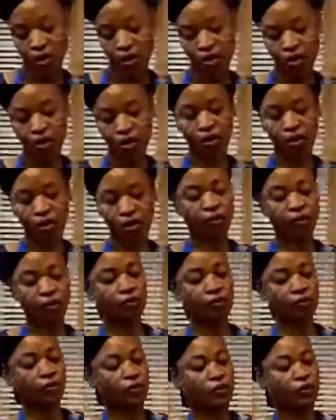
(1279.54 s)
So
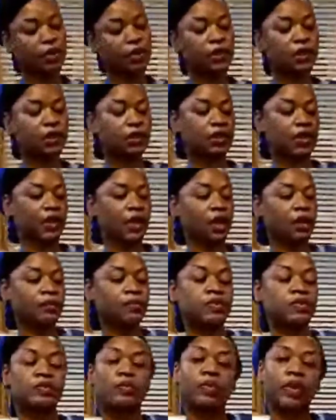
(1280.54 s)
this is, it comes
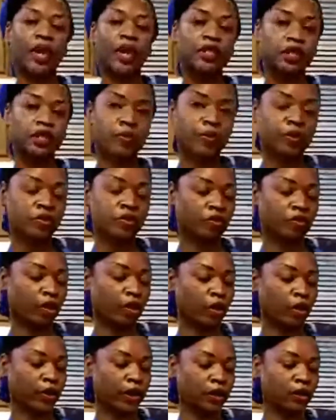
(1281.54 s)
actually when it's
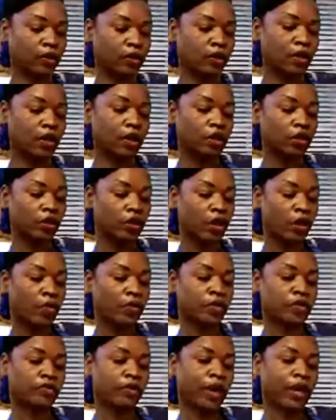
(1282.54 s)
growing, you know it's
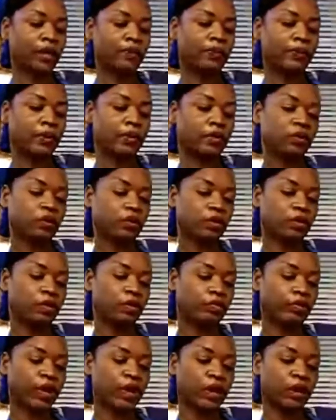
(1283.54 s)
ripe or
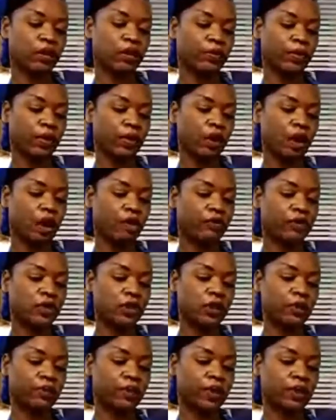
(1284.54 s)
ready to be harvested
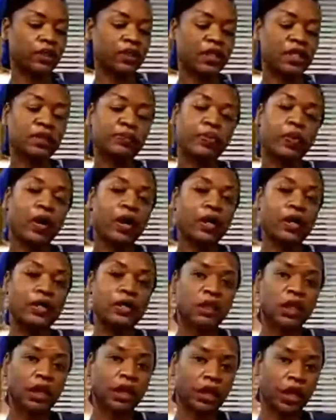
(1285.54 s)
because this part
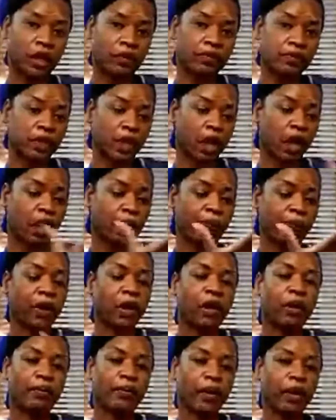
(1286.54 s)
comes up
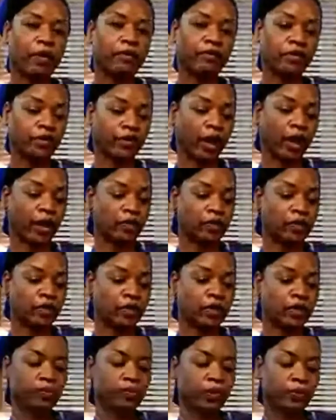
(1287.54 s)
above the ground. So this
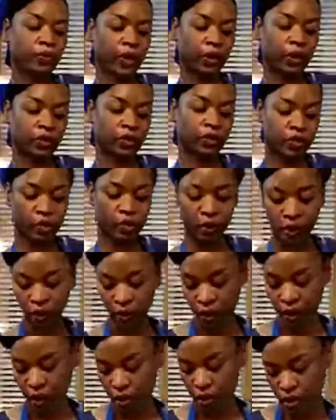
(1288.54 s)
would be where the soil
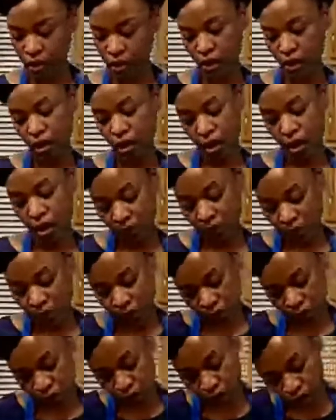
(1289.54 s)
is. I'm going to
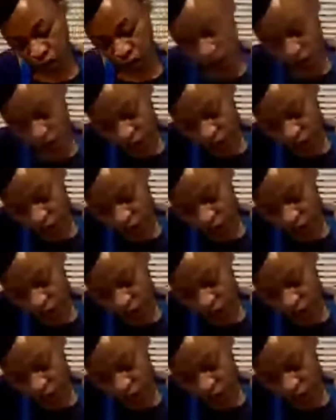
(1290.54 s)
cut off